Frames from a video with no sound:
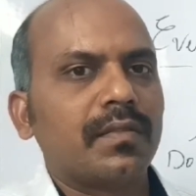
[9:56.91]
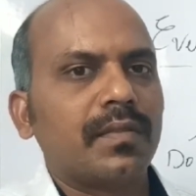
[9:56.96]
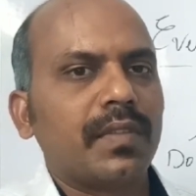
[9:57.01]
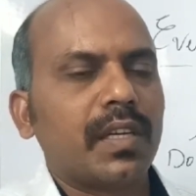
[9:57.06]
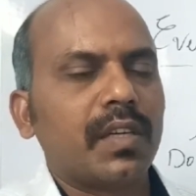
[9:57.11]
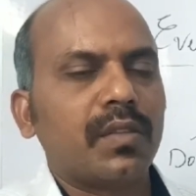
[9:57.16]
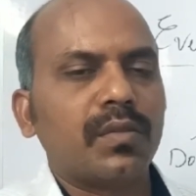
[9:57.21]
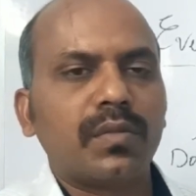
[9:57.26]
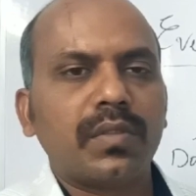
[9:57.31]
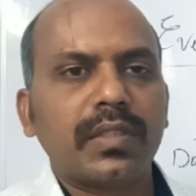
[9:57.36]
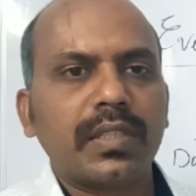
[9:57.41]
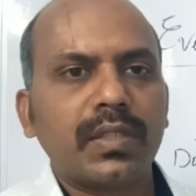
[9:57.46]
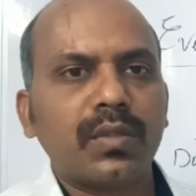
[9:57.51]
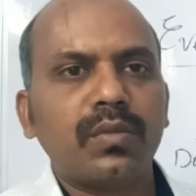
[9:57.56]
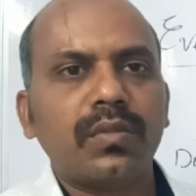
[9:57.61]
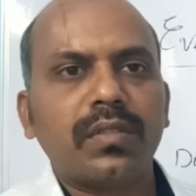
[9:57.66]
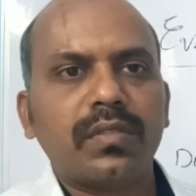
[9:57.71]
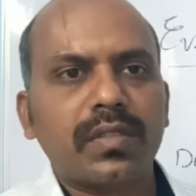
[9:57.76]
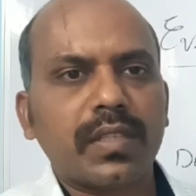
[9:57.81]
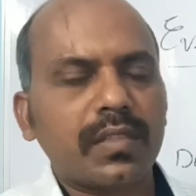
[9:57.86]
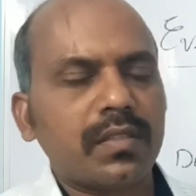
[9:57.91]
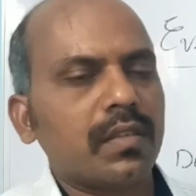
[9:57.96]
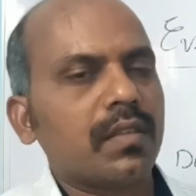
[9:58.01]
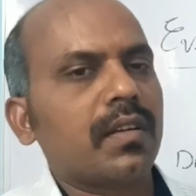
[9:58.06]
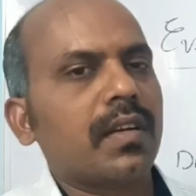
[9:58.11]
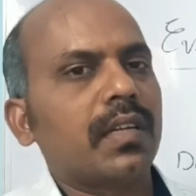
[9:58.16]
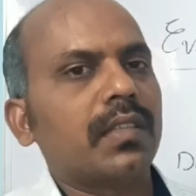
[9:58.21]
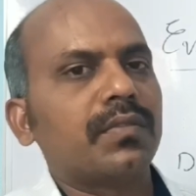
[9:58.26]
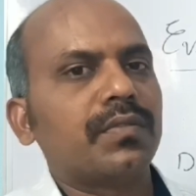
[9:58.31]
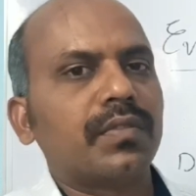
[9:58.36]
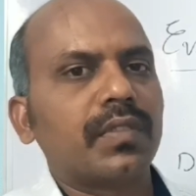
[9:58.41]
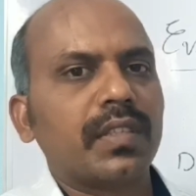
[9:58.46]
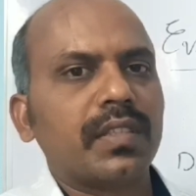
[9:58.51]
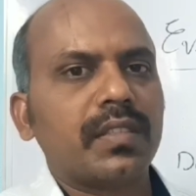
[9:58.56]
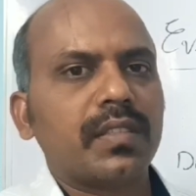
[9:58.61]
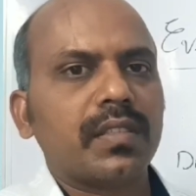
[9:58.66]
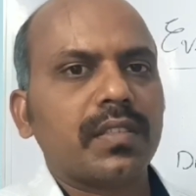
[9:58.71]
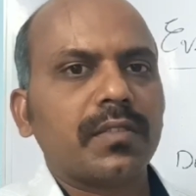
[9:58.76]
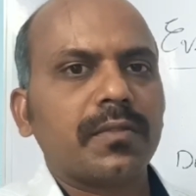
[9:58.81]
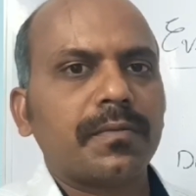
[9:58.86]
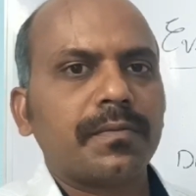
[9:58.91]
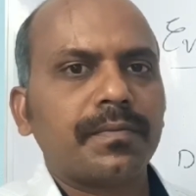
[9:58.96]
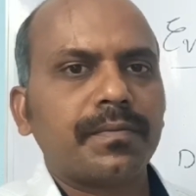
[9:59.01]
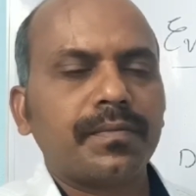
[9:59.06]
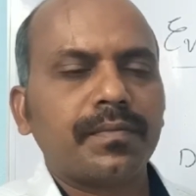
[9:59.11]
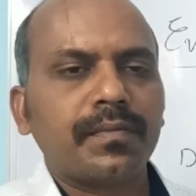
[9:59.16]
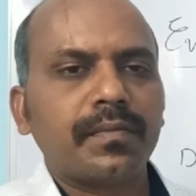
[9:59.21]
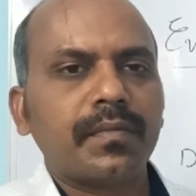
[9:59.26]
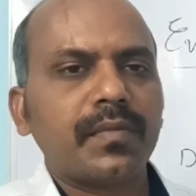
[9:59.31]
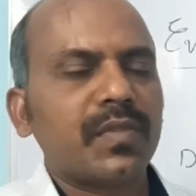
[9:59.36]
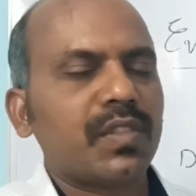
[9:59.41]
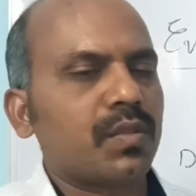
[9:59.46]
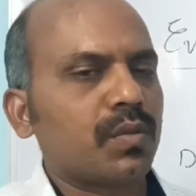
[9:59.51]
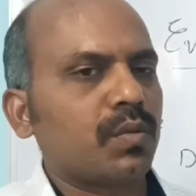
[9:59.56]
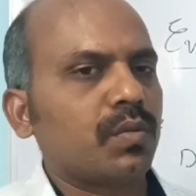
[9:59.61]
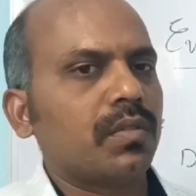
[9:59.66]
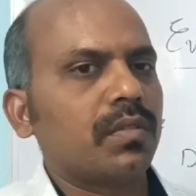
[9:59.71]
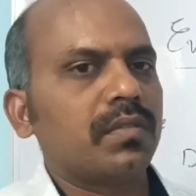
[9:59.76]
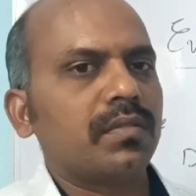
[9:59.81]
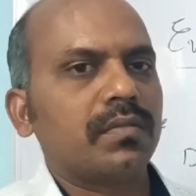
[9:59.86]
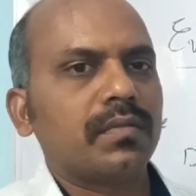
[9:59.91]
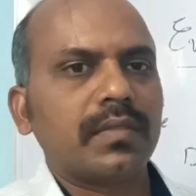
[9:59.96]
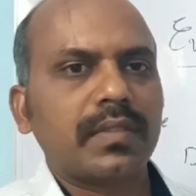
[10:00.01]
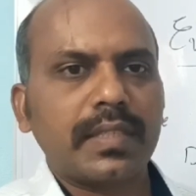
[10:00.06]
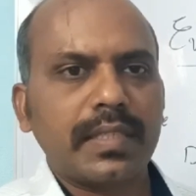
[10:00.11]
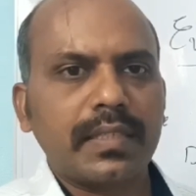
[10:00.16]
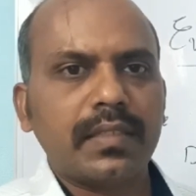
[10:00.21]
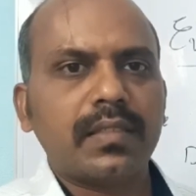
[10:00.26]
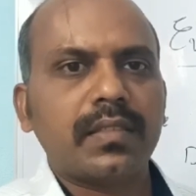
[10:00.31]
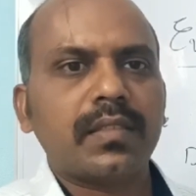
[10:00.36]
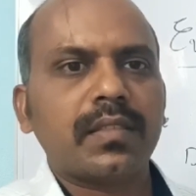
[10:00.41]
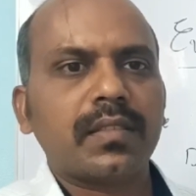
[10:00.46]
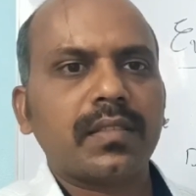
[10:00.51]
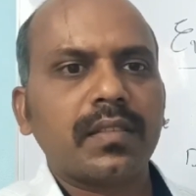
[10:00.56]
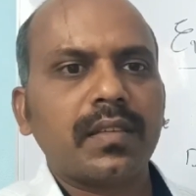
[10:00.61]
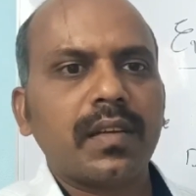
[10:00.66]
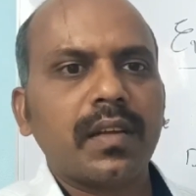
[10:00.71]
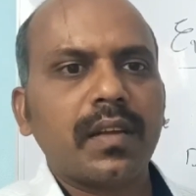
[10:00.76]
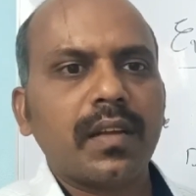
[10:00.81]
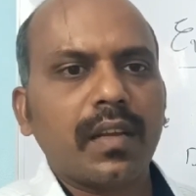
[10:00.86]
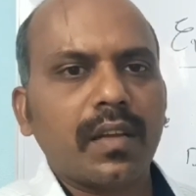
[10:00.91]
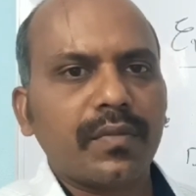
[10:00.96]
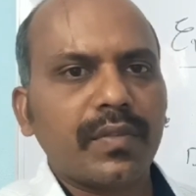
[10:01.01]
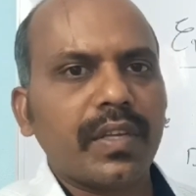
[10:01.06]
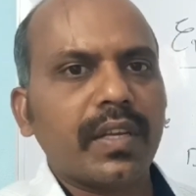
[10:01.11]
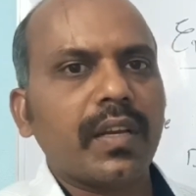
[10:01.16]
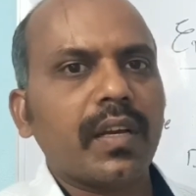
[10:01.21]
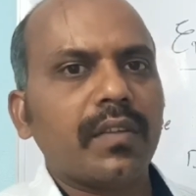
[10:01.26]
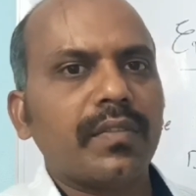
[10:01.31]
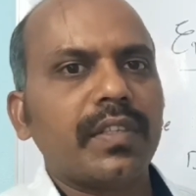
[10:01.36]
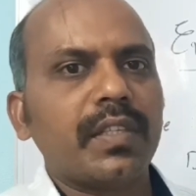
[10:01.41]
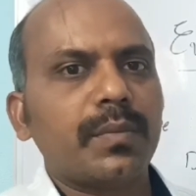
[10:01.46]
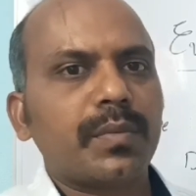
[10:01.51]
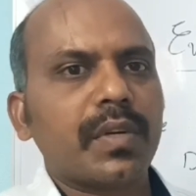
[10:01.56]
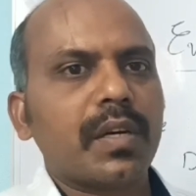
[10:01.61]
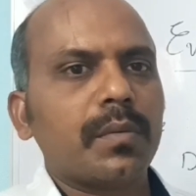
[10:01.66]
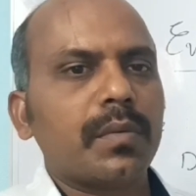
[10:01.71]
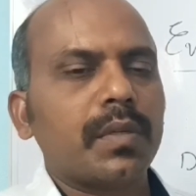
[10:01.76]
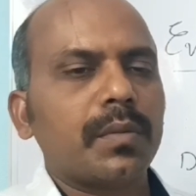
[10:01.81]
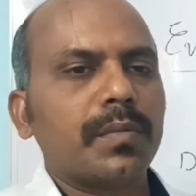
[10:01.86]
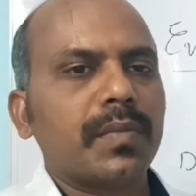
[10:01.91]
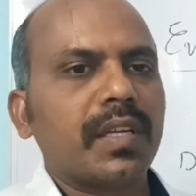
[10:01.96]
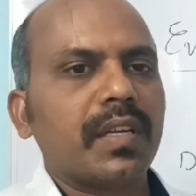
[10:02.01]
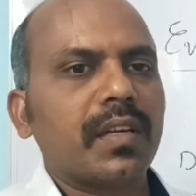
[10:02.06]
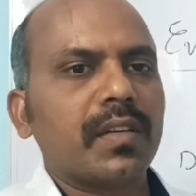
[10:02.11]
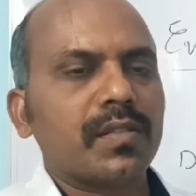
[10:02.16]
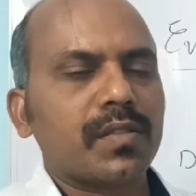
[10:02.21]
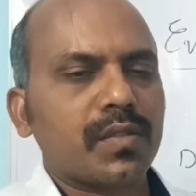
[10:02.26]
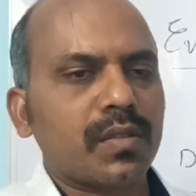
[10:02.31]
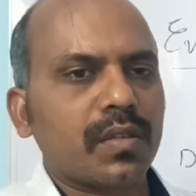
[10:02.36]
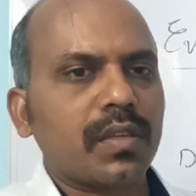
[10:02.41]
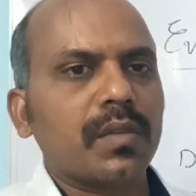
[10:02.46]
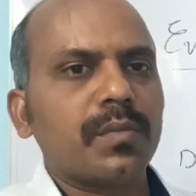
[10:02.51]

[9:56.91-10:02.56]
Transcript: We have to give such a confidence to the kids. If they have any problem, they have to